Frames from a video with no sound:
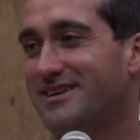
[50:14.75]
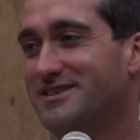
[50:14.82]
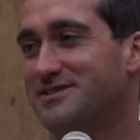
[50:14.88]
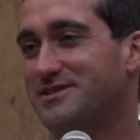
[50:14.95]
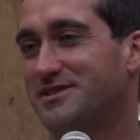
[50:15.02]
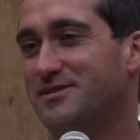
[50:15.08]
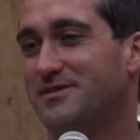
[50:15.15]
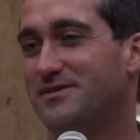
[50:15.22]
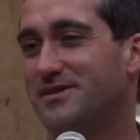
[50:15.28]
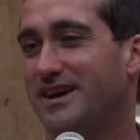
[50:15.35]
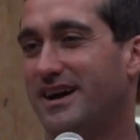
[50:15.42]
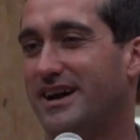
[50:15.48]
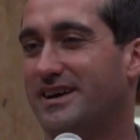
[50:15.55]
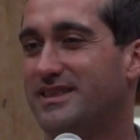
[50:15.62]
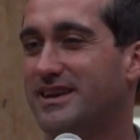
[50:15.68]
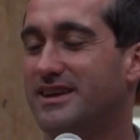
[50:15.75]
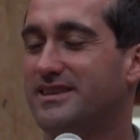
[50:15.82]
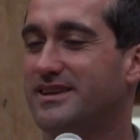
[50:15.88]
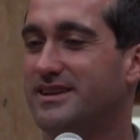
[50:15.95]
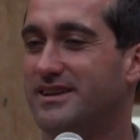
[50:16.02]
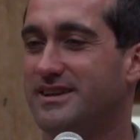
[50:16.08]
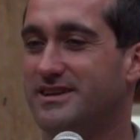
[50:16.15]
So I think
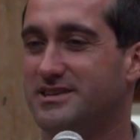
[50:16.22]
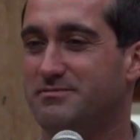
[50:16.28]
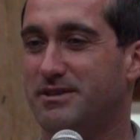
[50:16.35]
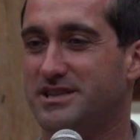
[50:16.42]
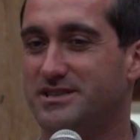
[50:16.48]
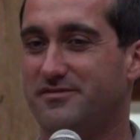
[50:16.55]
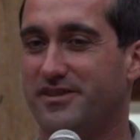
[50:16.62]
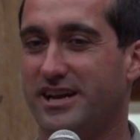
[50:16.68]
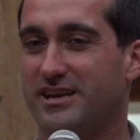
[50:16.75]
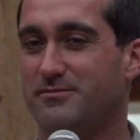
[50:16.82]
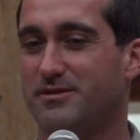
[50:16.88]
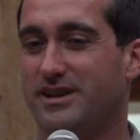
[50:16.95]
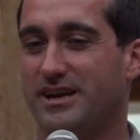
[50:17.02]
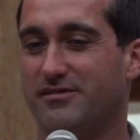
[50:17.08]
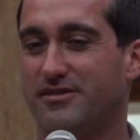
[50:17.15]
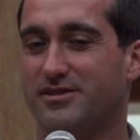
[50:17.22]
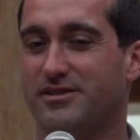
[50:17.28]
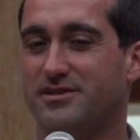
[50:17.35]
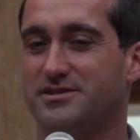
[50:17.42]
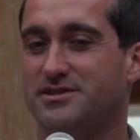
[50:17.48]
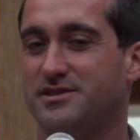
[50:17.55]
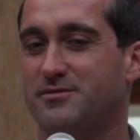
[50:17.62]
that in the space of animal
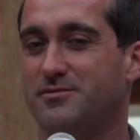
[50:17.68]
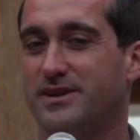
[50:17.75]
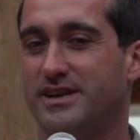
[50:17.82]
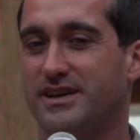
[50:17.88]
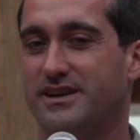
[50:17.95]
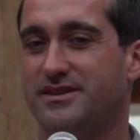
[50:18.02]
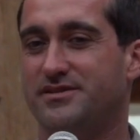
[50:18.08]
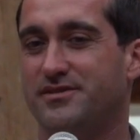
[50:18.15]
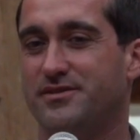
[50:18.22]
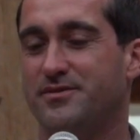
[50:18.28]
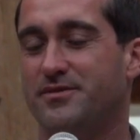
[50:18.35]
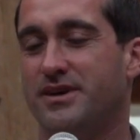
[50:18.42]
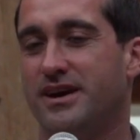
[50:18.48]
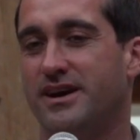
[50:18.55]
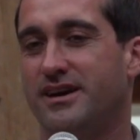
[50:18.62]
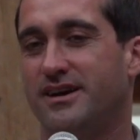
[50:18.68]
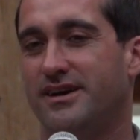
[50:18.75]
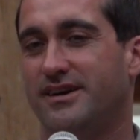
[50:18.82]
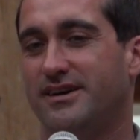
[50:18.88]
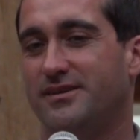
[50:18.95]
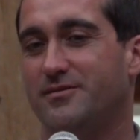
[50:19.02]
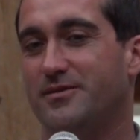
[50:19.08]
agriculture, we need to,
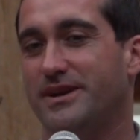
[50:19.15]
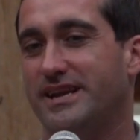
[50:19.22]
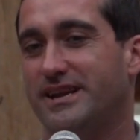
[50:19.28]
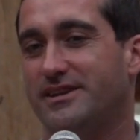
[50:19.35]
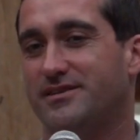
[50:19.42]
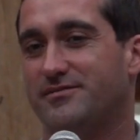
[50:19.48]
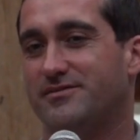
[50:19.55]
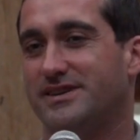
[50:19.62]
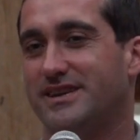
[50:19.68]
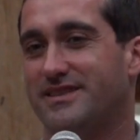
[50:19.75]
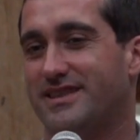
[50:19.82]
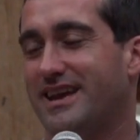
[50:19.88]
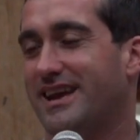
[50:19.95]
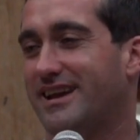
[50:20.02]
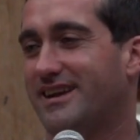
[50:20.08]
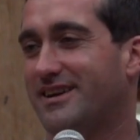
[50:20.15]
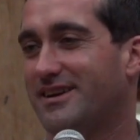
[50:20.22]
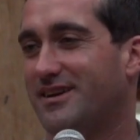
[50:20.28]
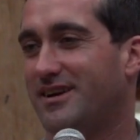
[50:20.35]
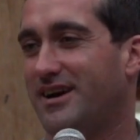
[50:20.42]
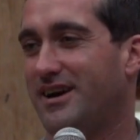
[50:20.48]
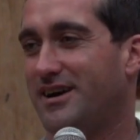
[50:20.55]
we need to rethink
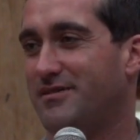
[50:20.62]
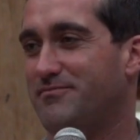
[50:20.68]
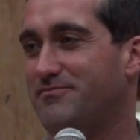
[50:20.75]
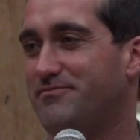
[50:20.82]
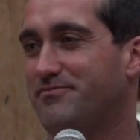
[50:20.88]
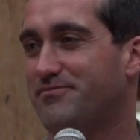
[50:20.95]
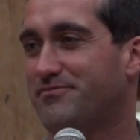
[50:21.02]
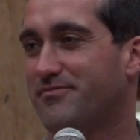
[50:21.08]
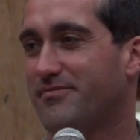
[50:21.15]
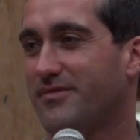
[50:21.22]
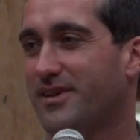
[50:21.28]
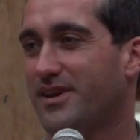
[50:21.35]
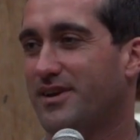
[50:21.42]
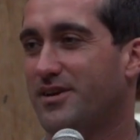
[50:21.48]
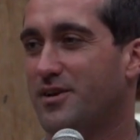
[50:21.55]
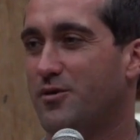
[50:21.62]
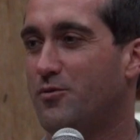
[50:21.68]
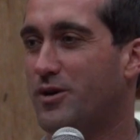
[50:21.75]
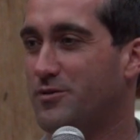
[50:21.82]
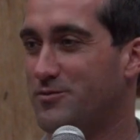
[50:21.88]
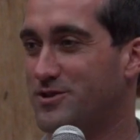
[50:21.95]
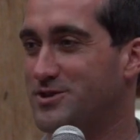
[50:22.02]
um,
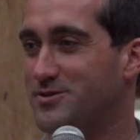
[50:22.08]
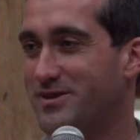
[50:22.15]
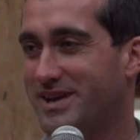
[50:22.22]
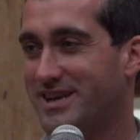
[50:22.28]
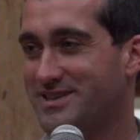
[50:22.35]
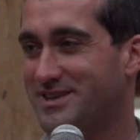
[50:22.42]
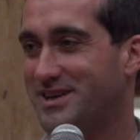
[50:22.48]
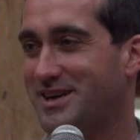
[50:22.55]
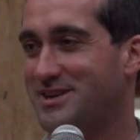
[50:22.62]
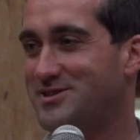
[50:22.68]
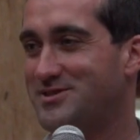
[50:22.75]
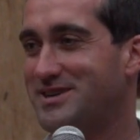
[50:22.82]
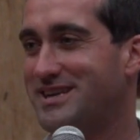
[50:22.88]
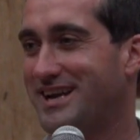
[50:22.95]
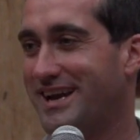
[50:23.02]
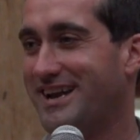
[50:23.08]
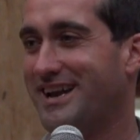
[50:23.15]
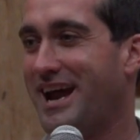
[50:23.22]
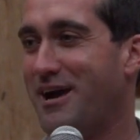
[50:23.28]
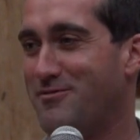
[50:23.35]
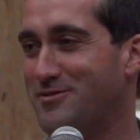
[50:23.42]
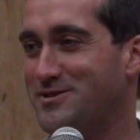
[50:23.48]
what we're doing as a country
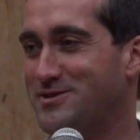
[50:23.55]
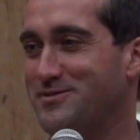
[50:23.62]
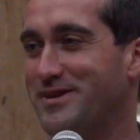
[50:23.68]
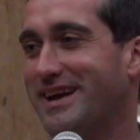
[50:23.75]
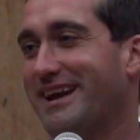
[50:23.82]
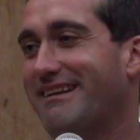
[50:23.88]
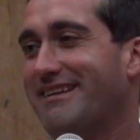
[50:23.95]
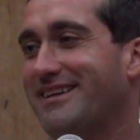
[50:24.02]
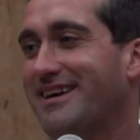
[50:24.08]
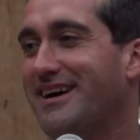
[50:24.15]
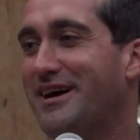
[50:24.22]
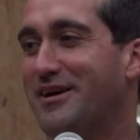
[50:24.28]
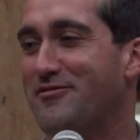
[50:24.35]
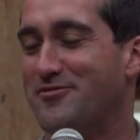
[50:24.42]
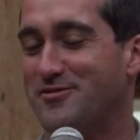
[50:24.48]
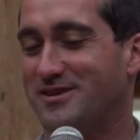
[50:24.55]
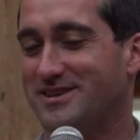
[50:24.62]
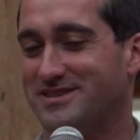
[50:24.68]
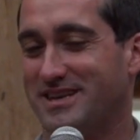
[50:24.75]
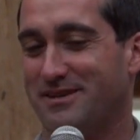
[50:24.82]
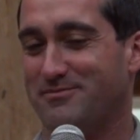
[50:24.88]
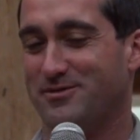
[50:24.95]
and how we're doing it. Uh, for
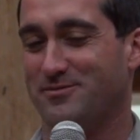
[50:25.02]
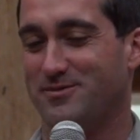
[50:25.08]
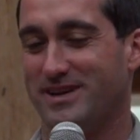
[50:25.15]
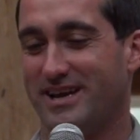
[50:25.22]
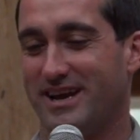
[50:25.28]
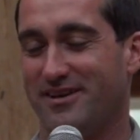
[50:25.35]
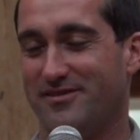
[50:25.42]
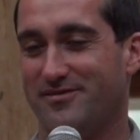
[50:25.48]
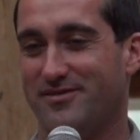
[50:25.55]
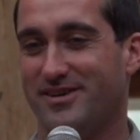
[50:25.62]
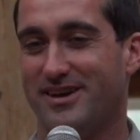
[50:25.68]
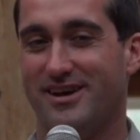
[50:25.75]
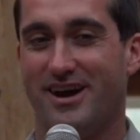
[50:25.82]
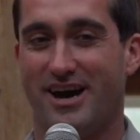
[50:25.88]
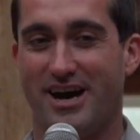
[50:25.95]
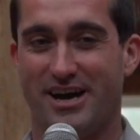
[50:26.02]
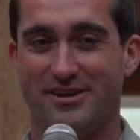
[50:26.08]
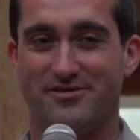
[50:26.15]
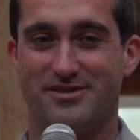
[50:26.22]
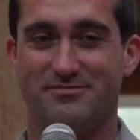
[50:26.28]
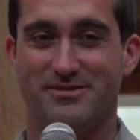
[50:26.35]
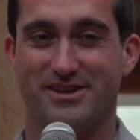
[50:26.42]
example, we have
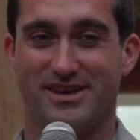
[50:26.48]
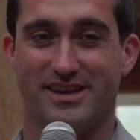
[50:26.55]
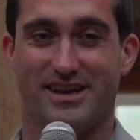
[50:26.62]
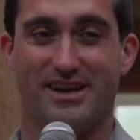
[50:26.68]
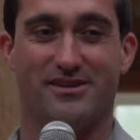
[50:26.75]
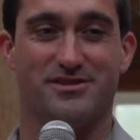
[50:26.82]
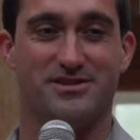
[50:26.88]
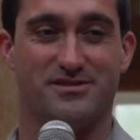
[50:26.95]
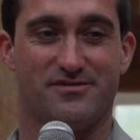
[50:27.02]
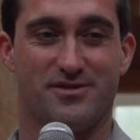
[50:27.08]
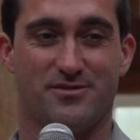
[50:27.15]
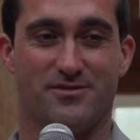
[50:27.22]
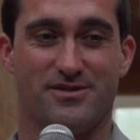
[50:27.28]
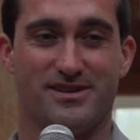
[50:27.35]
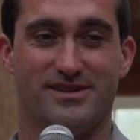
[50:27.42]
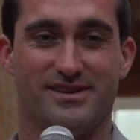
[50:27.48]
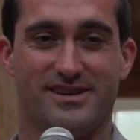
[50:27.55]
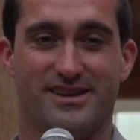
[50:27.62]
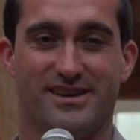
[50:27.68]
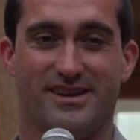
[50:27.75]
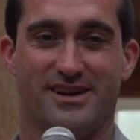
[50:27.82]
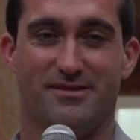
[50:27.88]
100 million acres of corn,
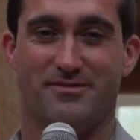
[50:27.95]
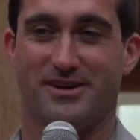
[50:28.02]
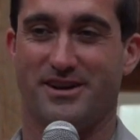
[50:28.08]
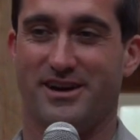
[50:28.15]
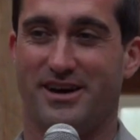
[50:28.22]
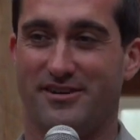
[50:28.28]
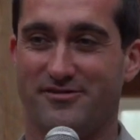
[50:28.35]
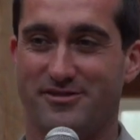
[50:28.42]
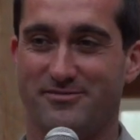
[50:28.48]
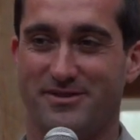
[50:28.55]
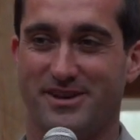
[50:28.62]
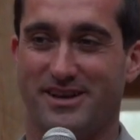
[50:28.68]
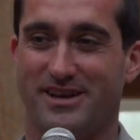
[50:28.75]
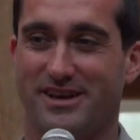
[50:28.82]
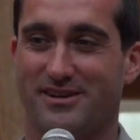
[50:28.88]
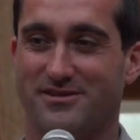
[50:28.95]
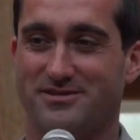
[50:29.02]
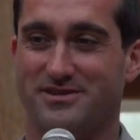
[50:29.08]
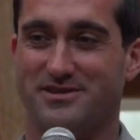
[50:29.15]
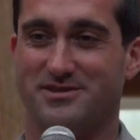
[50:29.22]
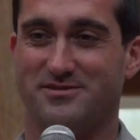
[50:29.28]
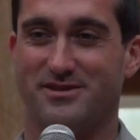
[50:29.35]
about 100 million
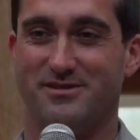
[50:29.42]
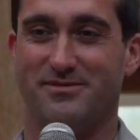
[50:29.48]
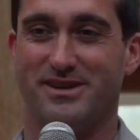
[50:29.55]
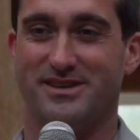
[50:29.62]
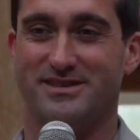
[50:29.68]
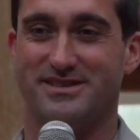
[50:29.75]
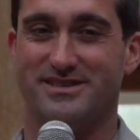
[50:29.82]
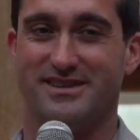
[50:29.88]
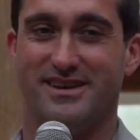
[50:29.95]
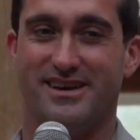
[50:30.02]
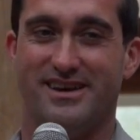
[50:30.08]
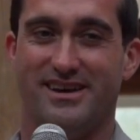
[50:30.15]
acres of soybeans,